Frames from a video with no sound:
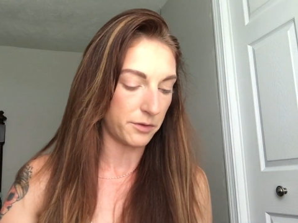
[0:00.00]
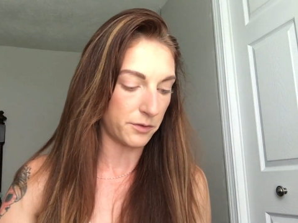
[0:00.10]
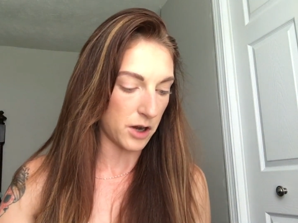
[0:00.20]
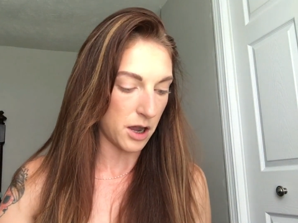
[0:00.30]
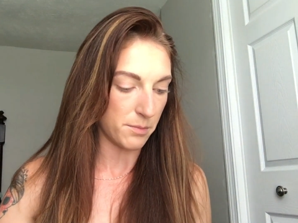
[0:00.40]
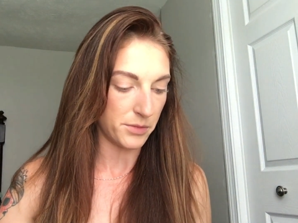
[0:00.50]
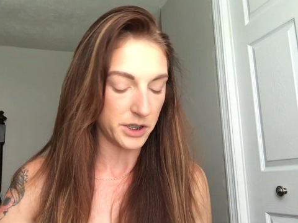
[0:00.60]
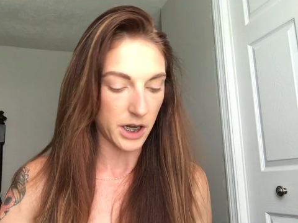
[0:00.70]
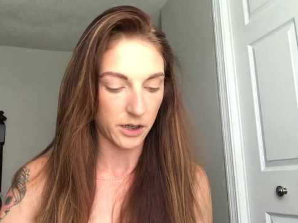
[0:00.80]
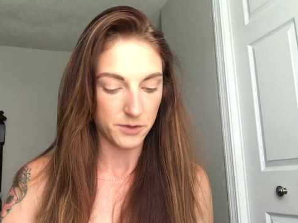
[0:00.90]
from the
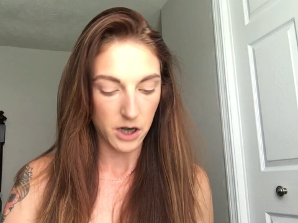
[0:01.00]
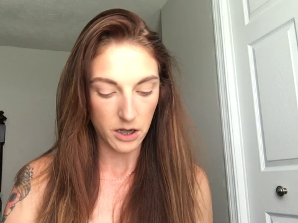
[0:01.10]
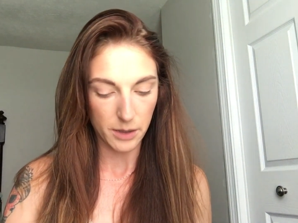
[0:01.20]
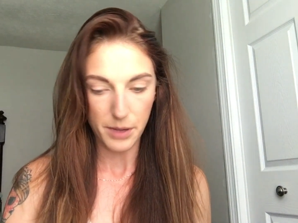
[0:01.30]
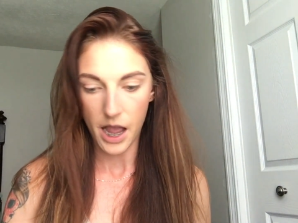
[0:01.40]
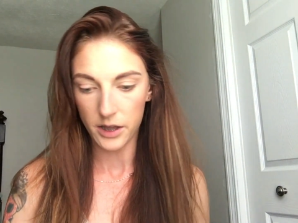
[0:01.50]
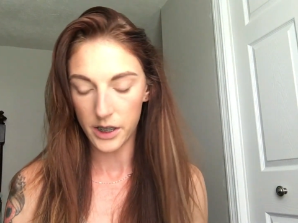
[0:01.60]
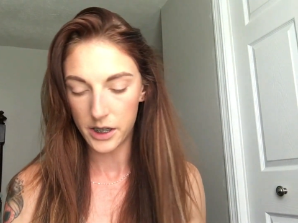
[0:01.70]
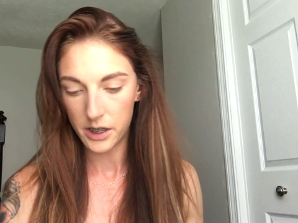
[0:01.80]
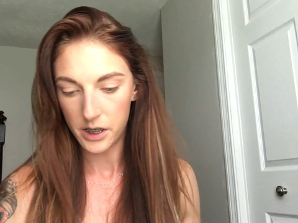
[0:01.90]
Deck of Scarlett
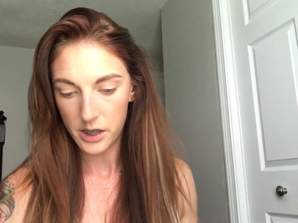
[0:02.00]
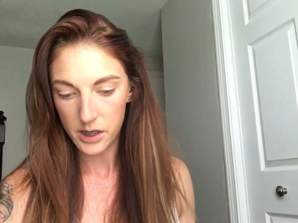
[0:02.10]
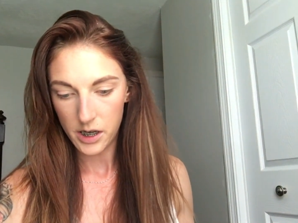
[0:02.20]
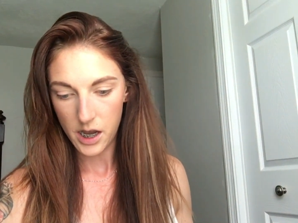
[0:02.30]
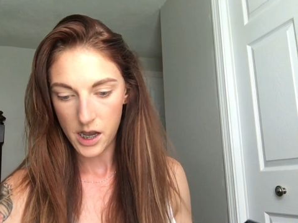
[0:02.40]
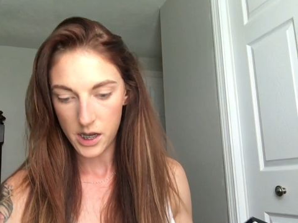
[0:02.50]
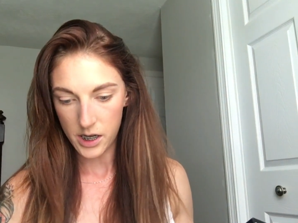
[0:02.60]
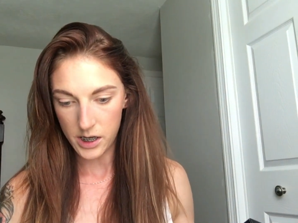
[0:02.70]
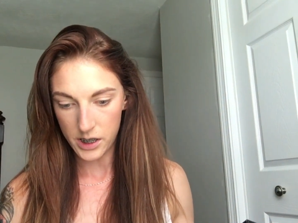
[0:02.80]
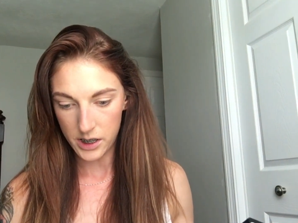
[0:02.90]
palette
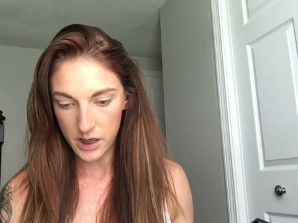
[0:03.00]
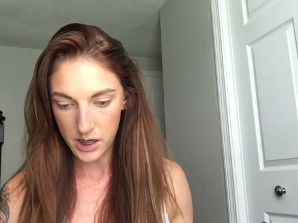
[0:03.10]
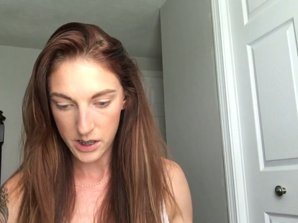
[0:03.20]
on